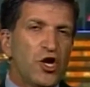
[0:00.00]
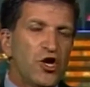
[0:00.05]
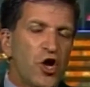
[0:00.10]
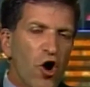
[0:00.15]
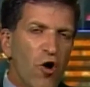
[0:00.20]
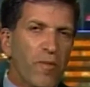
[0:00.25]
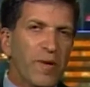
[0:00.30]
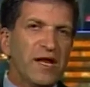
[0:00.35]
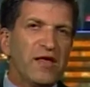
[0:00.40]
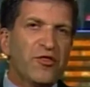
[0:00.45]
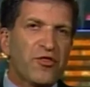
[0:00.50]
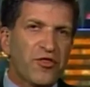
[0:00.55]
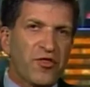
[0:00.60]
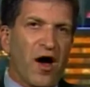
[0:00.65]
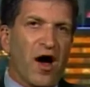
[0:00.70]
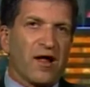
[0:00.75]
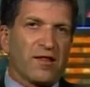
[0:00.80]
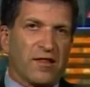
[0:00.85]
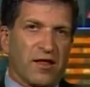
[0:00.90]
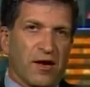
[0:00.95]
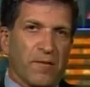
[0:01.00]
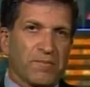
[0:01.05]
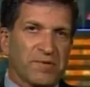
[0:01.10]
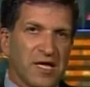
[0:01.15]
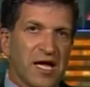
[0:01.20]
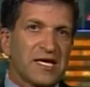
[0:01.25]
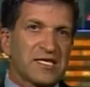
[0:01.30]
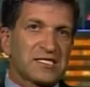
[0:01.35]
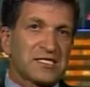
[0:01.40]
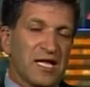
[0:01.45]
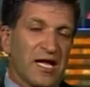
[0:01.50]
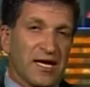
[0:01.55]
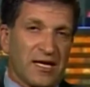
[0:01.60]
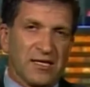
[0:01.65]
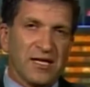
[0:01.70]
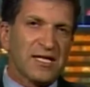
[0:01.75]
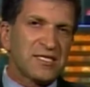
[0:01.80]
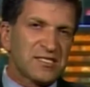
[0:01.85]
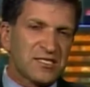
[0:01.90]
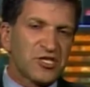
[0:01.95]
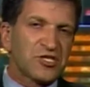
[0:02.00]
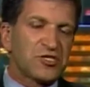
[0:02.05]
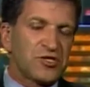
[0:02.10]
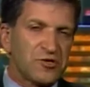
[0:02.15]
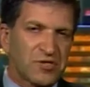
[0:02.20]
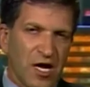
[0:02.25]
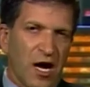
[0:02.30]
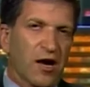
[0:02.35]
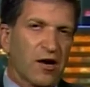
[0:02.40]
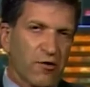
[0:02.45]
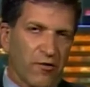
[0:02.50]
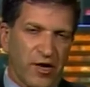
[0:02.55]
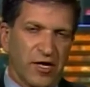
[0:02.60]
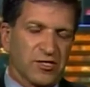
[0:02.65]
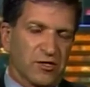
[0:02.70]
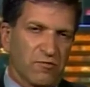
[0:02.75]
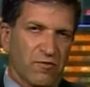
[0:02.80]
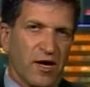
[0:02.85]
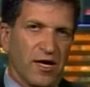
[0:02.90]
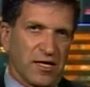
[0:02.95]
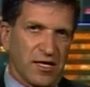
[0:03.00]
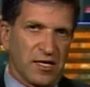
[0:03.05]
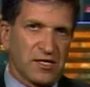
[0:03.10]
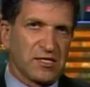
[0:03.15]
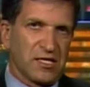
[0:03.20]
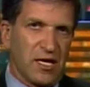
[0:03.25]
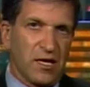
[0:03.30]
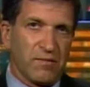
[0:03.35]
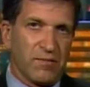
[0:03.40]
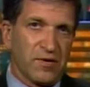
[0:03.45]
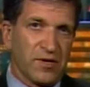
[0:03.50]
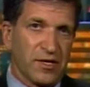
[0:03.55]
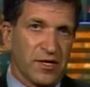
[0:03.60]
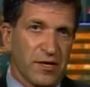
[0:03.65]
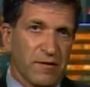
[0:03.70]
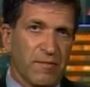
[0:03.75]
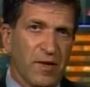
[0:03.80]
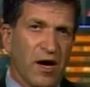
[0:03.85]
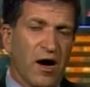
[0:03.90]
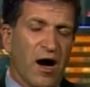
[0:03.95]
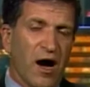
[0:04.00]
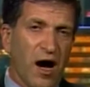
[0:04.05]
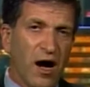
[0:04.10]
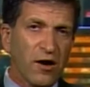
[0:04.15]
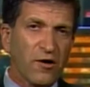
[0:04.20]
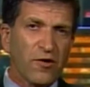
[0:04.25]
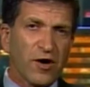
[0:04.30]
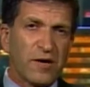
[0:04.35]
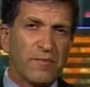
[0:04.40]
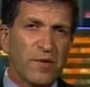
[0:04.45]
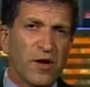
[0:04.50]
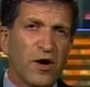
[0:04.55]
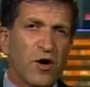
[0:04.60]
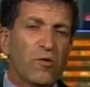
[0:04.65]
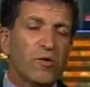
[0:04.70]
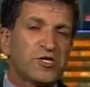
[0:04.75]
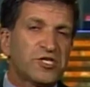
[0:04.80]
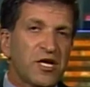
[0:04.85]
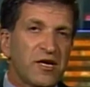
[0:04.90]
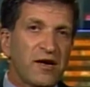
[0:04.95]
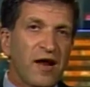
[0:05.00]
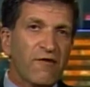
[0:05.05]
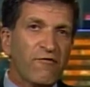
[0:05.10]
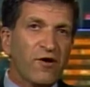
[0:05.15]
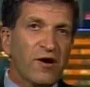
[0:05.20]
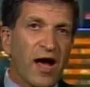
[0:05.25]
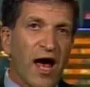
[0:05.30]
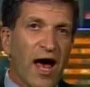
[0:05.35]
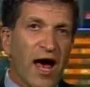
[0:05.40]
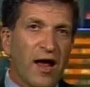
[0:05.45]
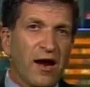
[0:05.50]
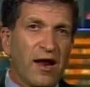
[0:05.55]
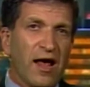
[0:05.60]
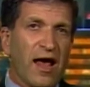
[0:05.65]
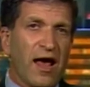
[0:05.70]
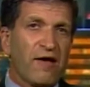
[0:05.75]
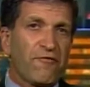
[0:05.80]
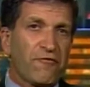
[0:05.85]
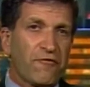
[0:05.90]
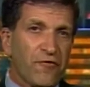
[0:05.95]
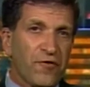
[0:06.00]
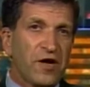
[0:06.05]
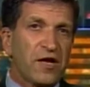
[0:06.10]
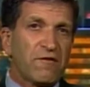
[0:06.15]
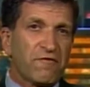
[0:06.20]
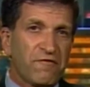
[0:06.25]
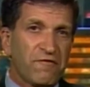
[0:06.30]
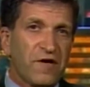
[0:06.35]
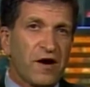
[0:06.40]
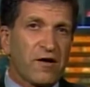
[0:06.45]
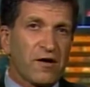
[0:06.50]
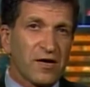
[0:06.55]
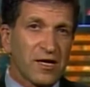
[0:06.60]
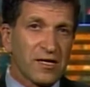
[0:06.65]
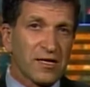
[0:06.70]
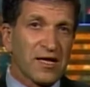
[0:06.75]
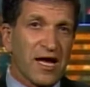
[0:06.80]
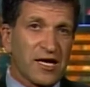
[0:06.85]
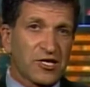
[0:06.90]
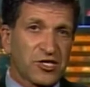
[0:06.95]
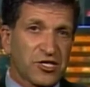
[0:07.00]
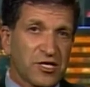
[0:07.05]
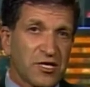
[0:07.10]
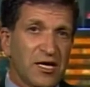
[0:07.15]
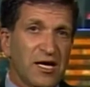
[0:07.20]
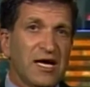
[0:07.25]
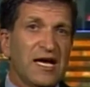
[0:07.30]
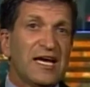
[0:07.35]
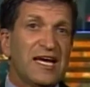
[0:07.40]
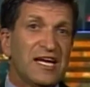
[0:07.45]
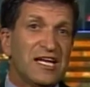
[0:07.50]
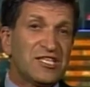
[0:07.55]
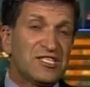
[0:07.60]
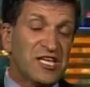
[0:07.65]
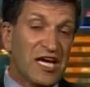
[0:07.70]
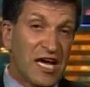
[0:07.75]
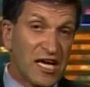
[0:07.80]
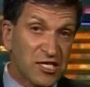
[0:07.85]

Nobody thought that a place like, let's just use Hungary as a running example here. Hungary, which had never had a free and fair election in its